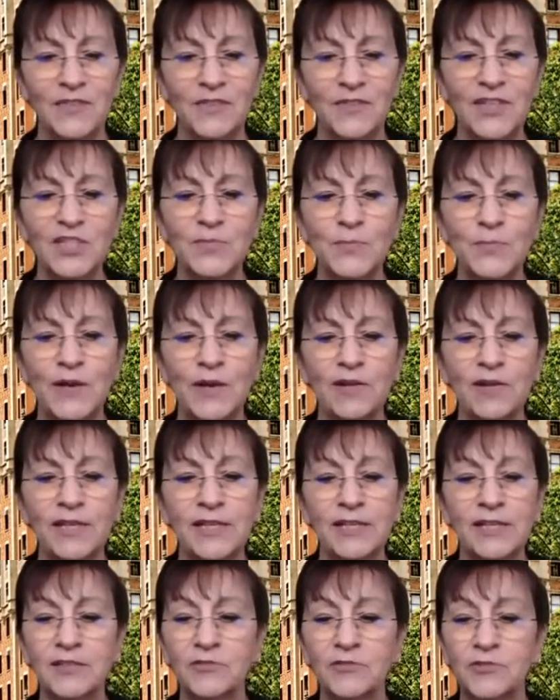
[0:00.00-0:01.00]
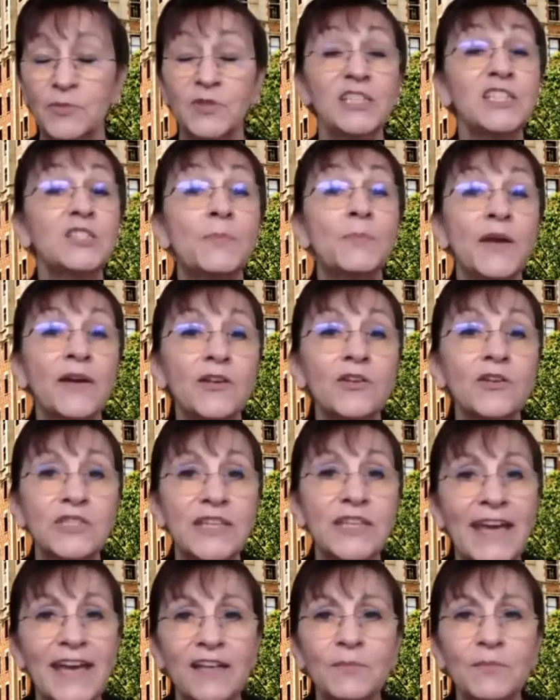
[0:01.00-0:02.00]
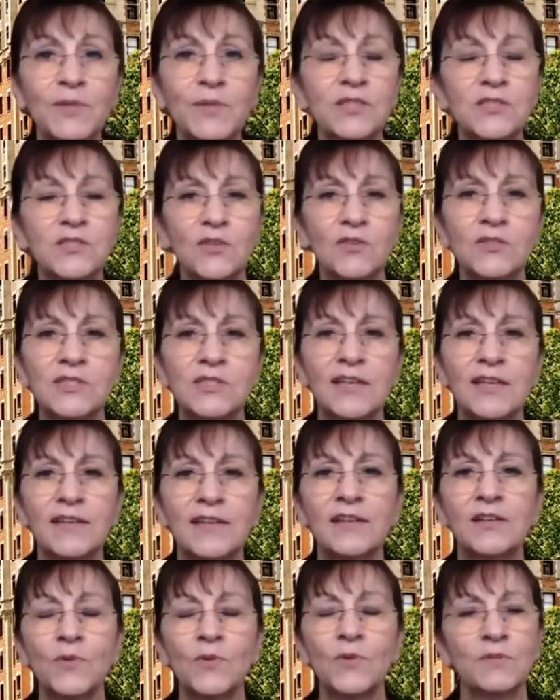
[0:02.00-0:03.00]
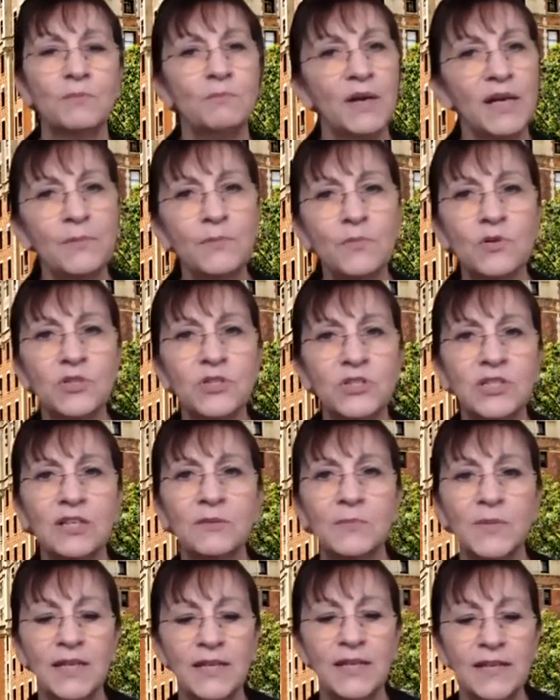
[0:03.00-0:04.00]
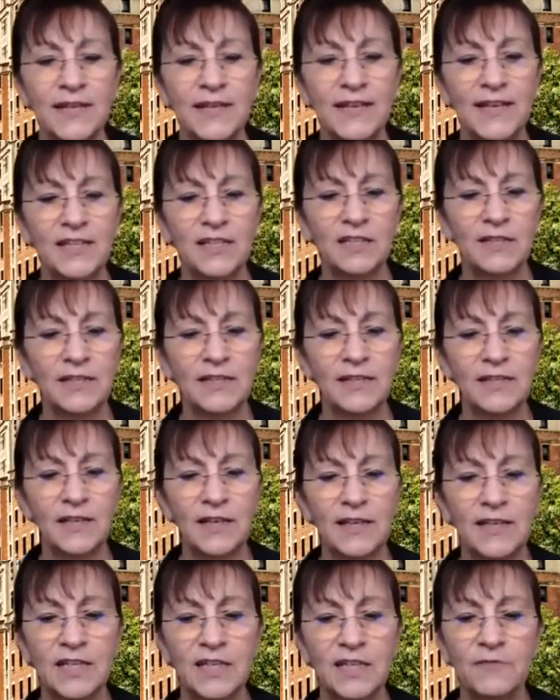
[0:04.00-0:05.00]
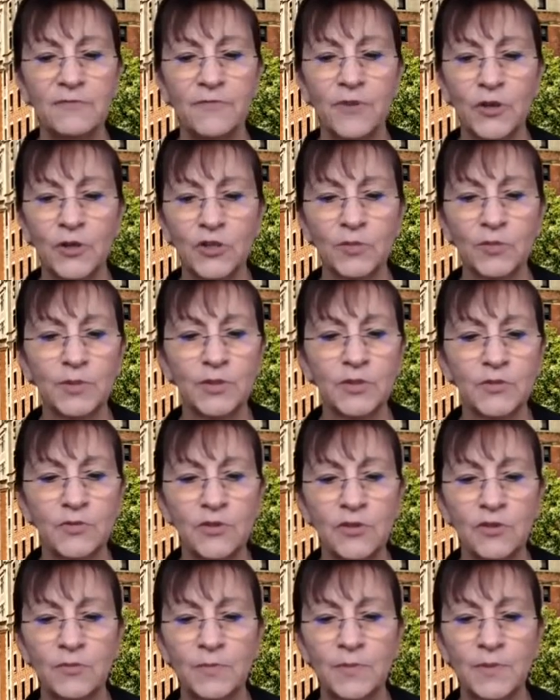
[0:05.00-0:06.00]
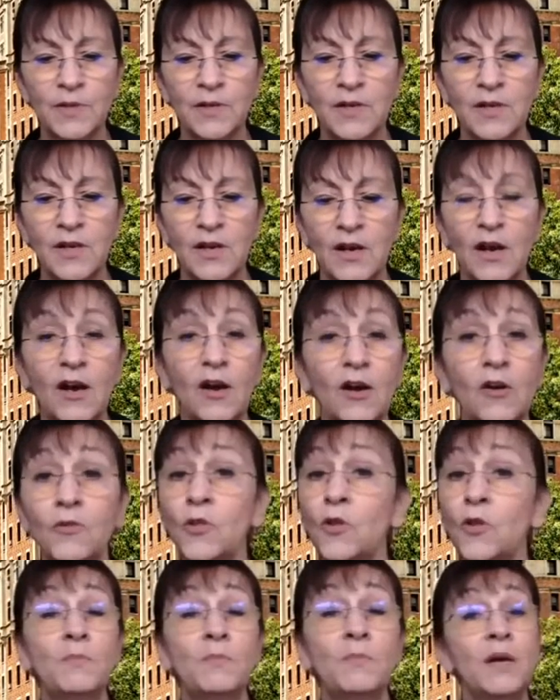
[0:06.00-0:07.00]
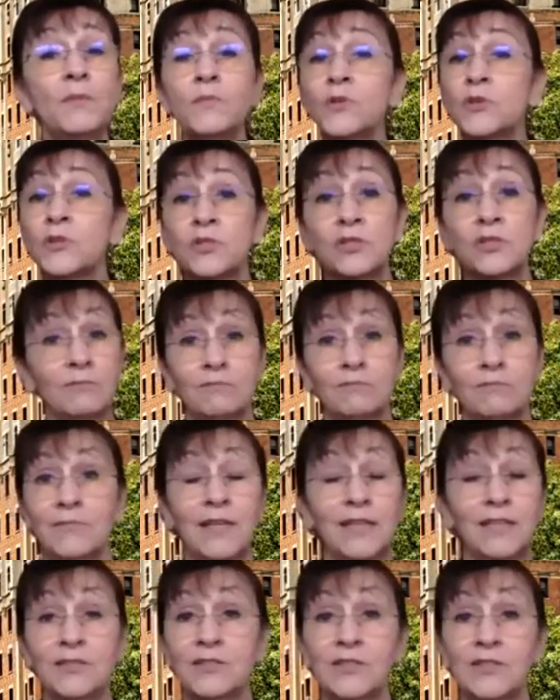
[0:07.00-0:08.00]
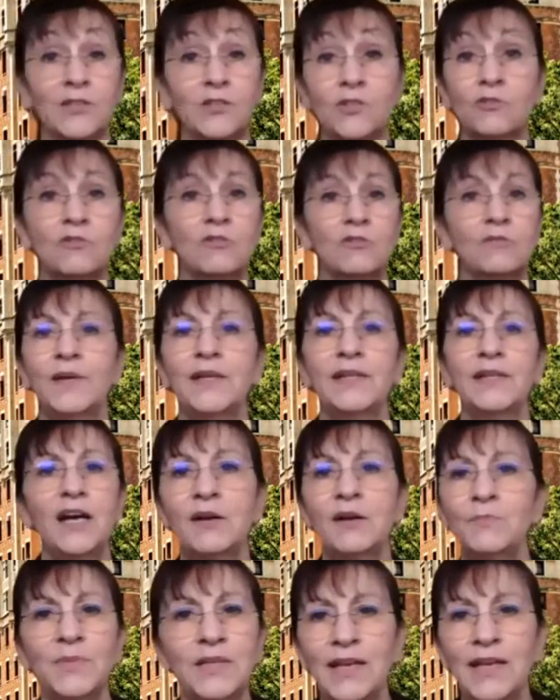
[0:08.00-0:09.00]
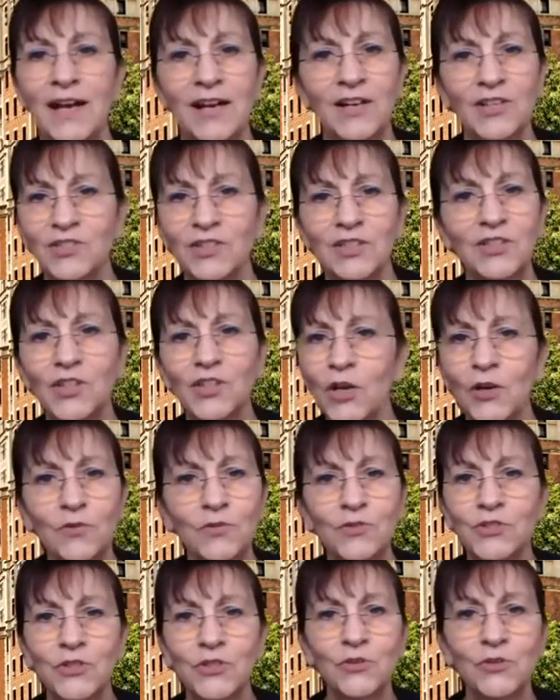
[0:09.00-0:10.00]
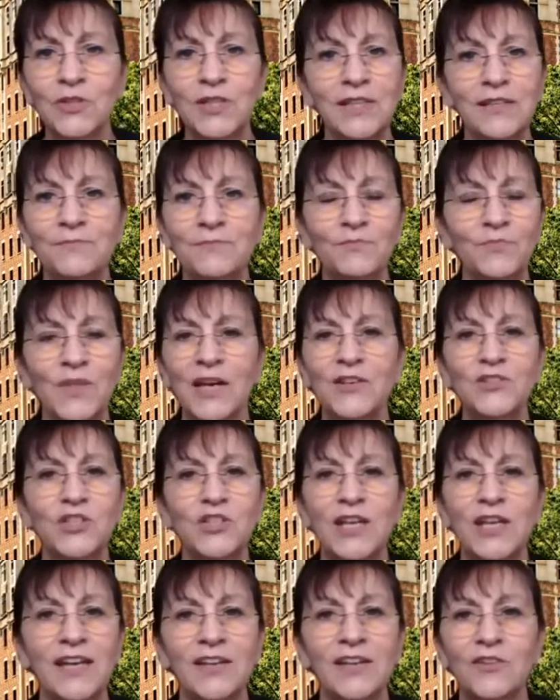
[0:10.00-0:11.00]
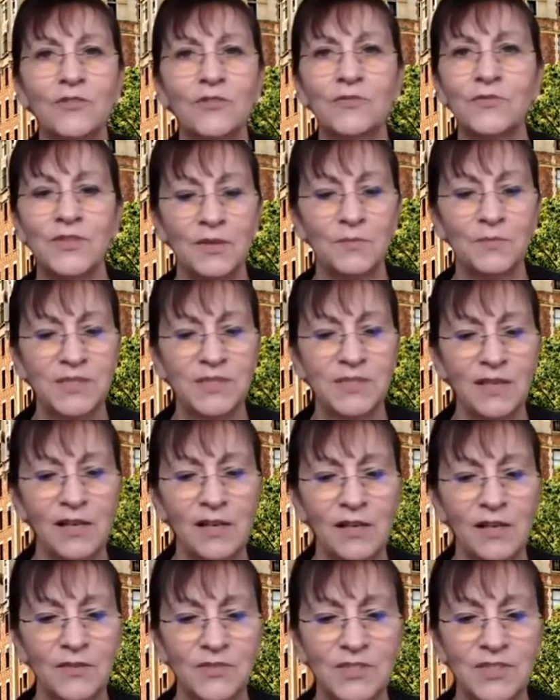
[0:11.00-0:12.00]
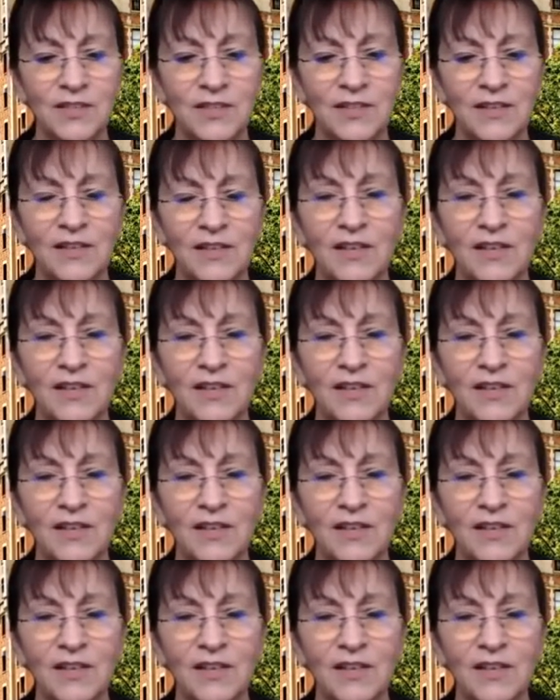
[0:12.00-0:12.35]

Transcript: These barriers can be associated with membership in a vulnerable group, although membership in such a group may not be actually known to the educator themselves.